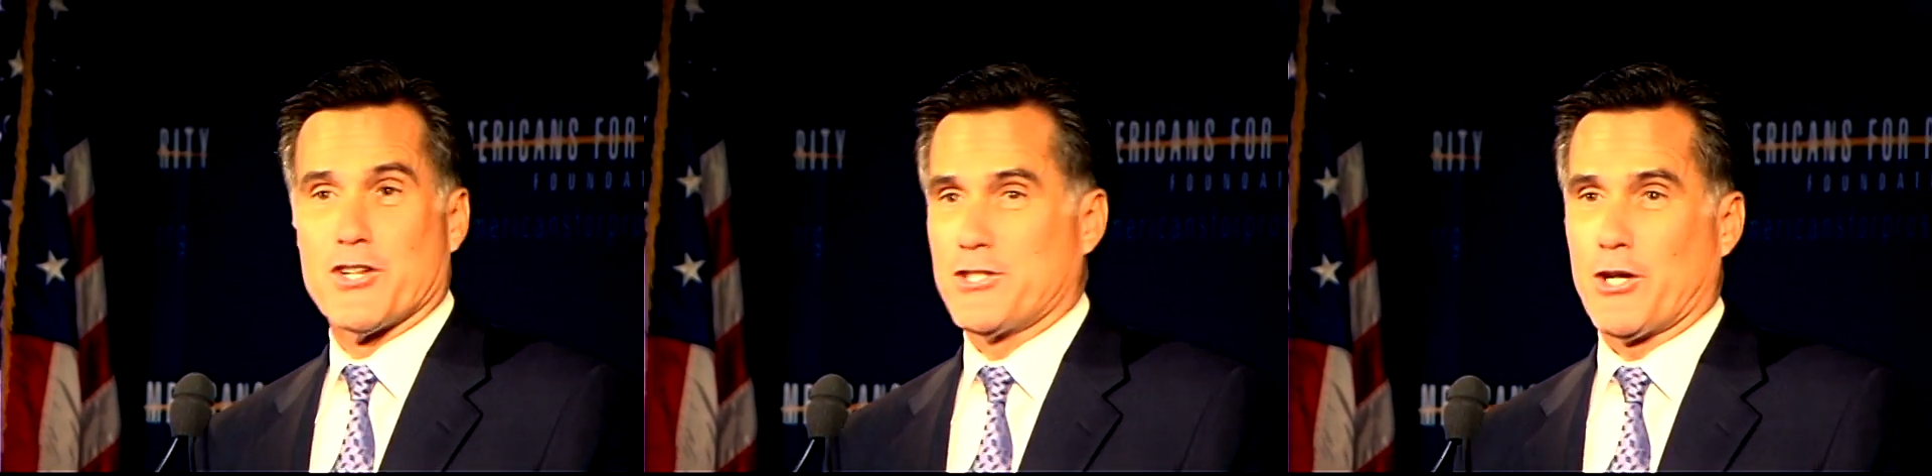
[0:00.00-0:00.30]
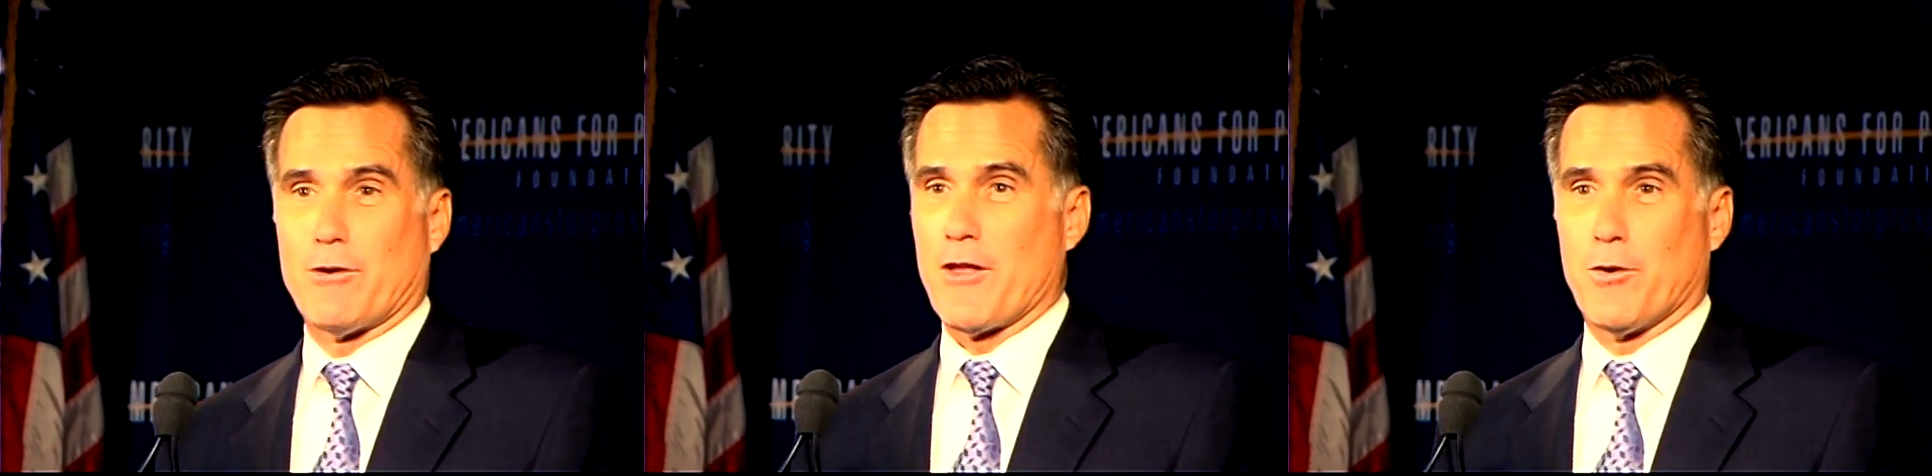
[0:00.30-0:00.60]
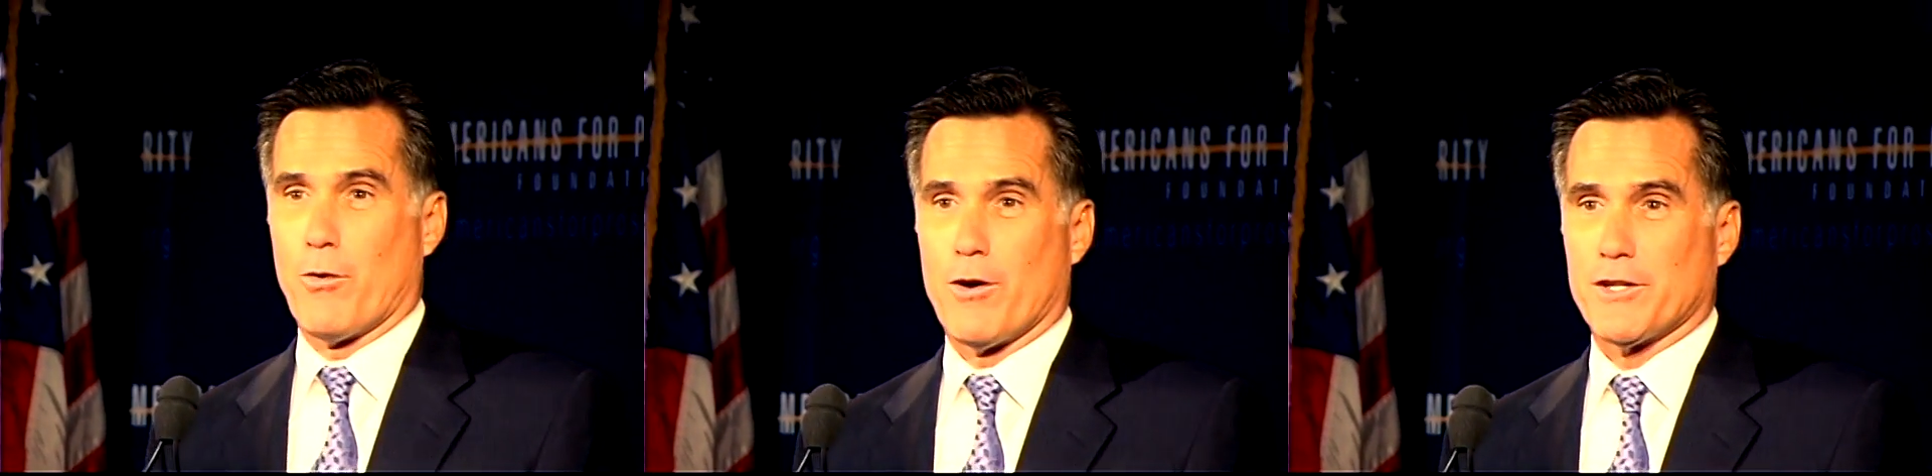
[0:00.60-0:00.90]
just look around
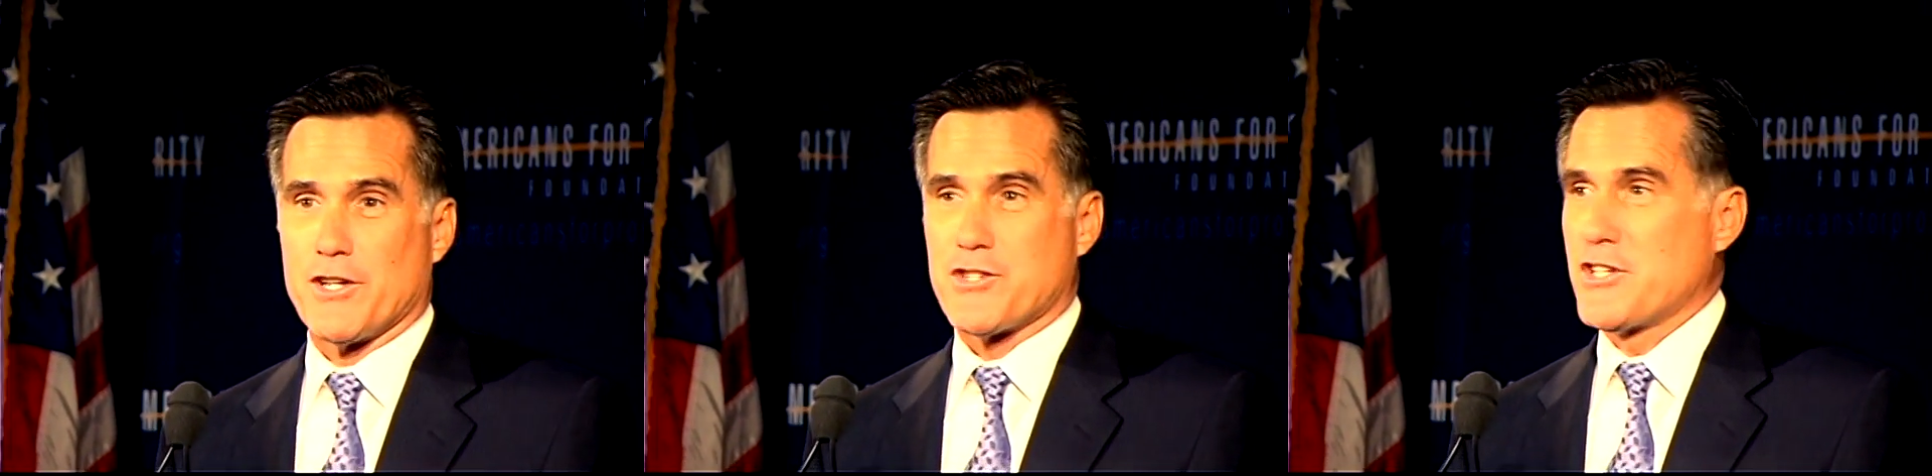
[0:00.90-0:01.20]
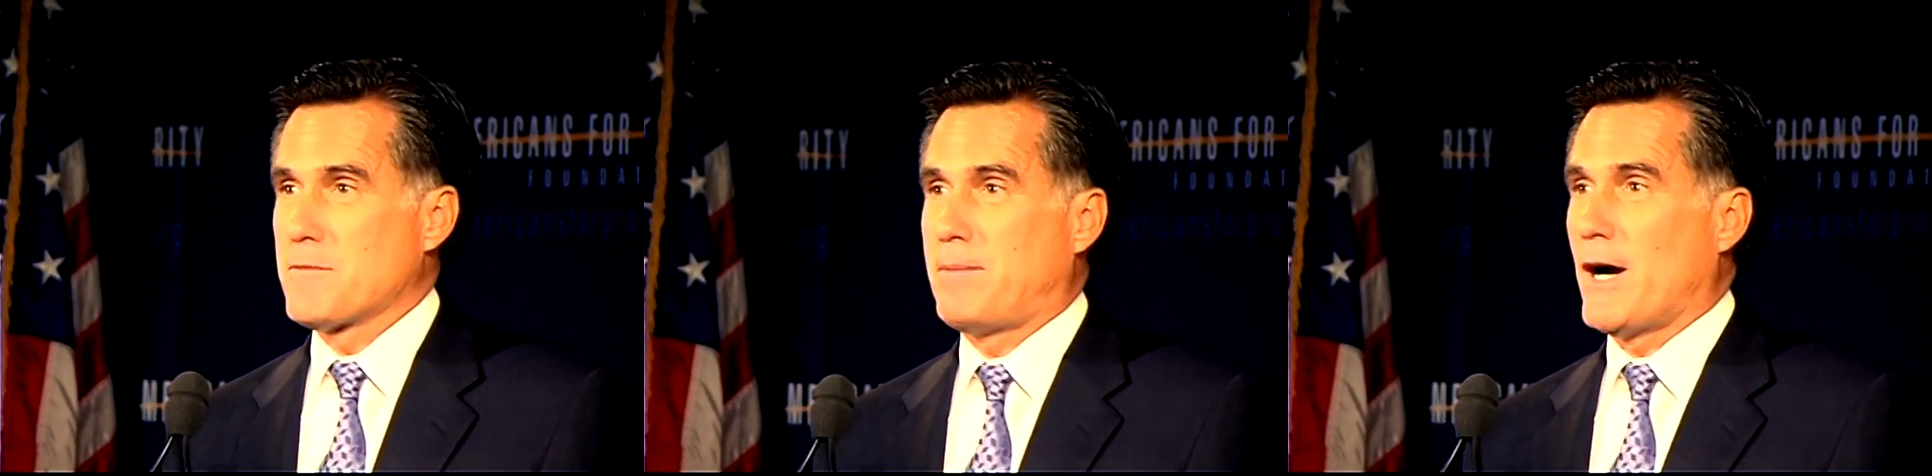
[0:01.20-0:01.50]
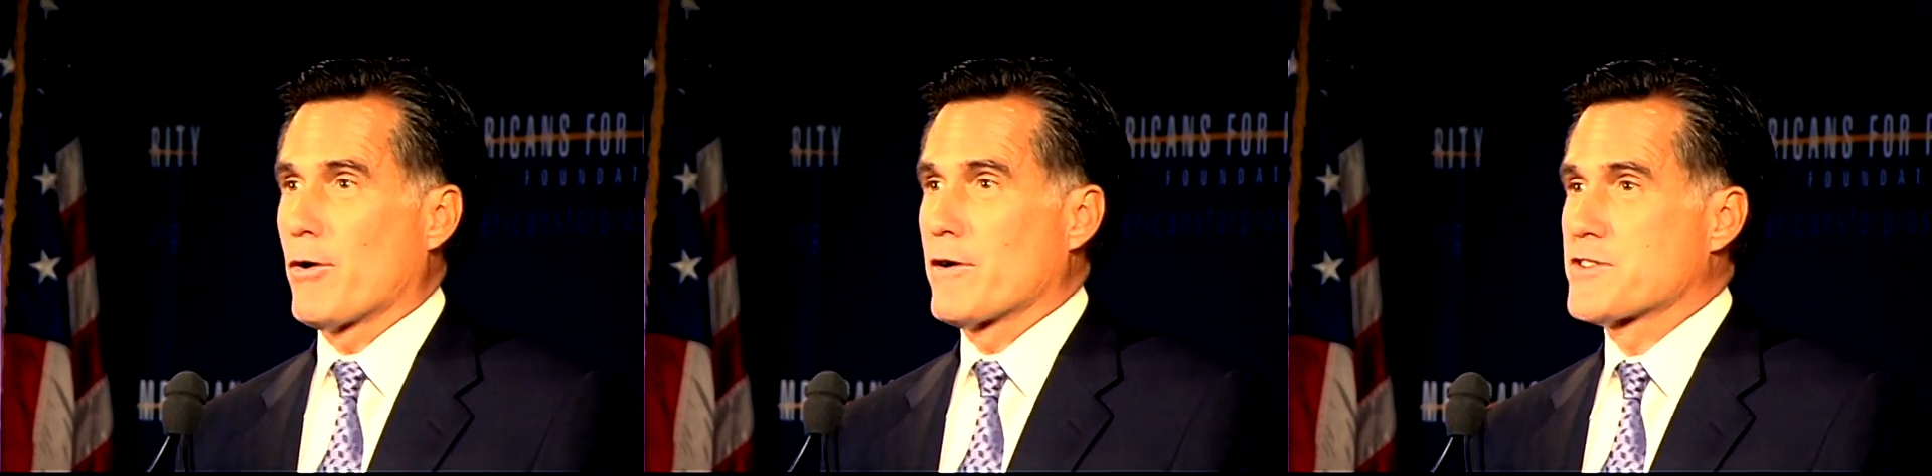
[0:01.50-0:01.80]
the world and you see the
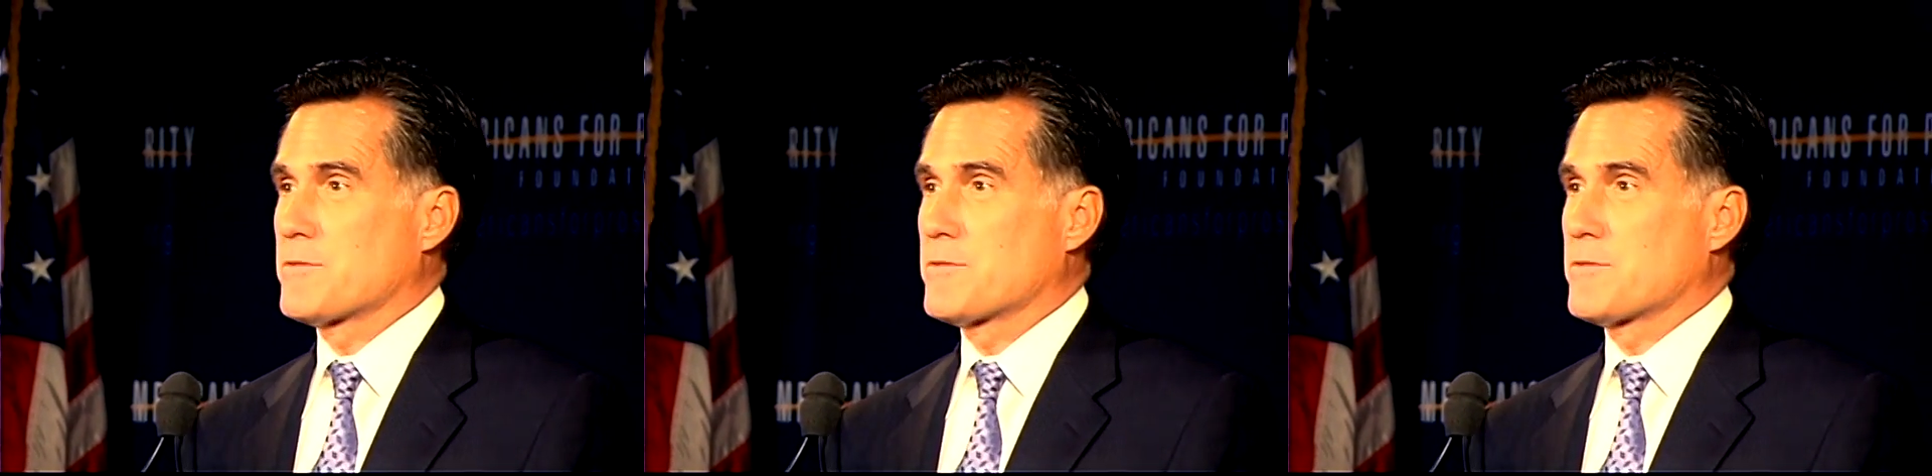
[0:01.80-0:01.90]
power of